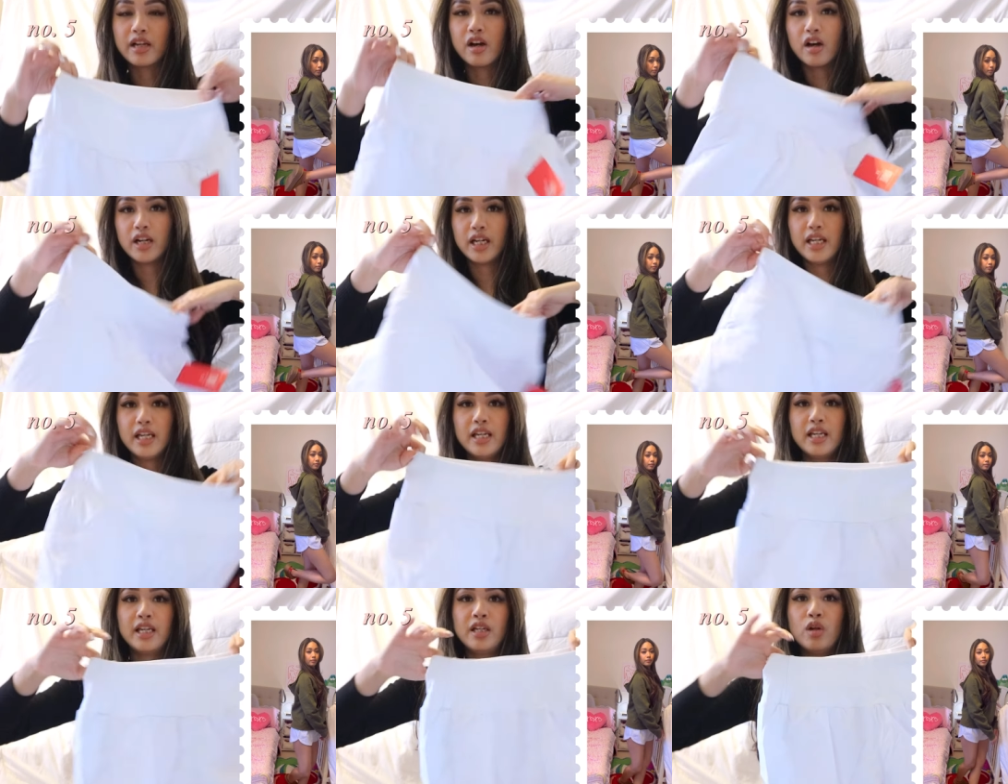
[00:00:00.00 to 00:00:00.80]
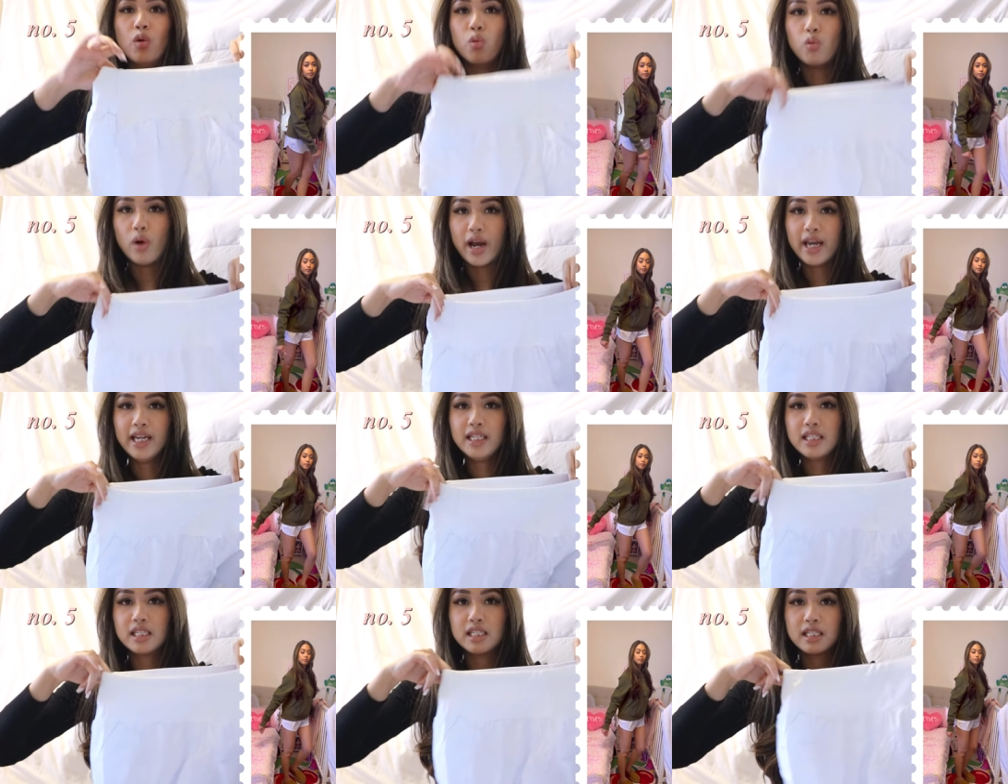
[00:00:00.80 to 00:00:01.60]
got it in
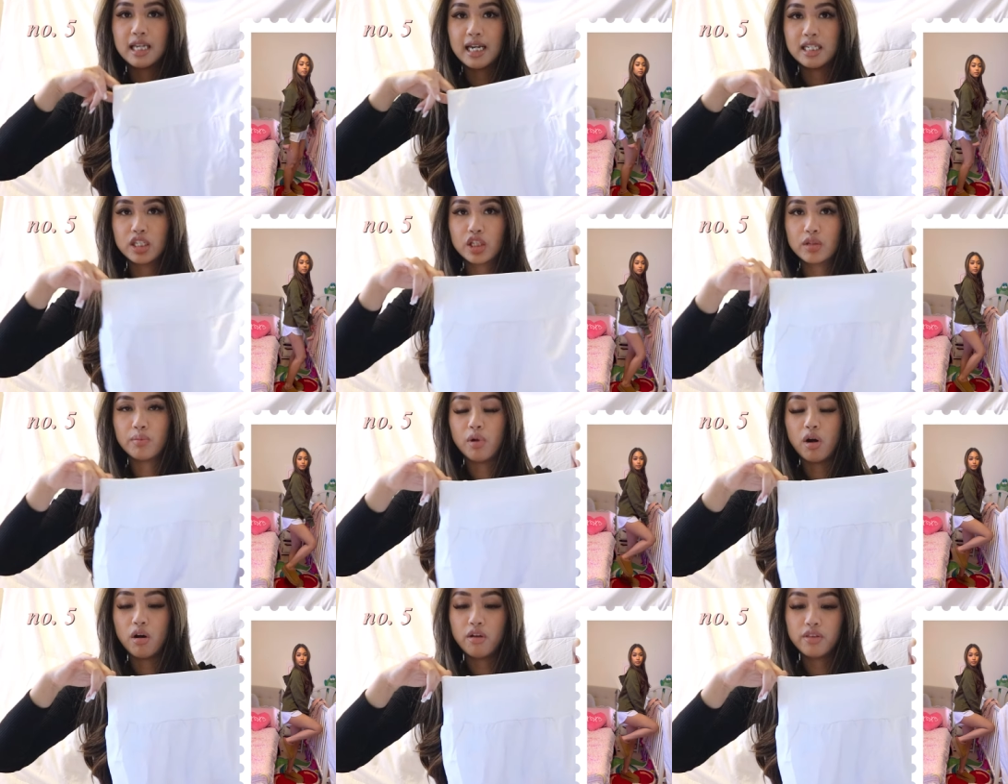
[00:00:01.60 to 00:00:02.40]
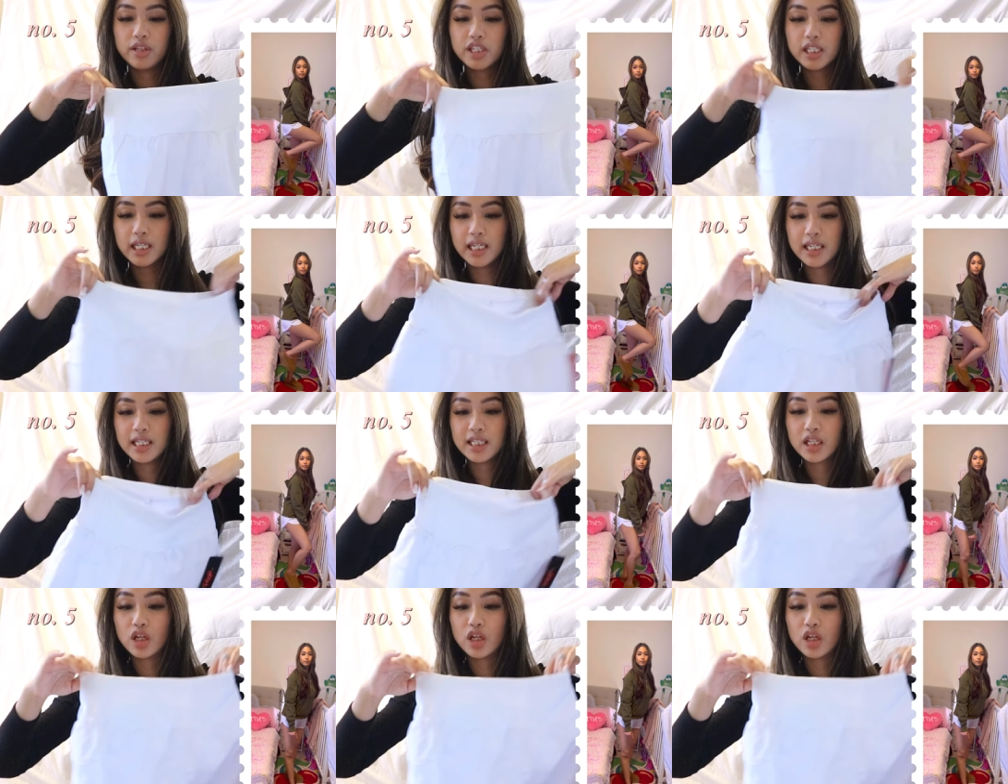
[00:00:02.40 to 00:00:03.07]
white, size small. This is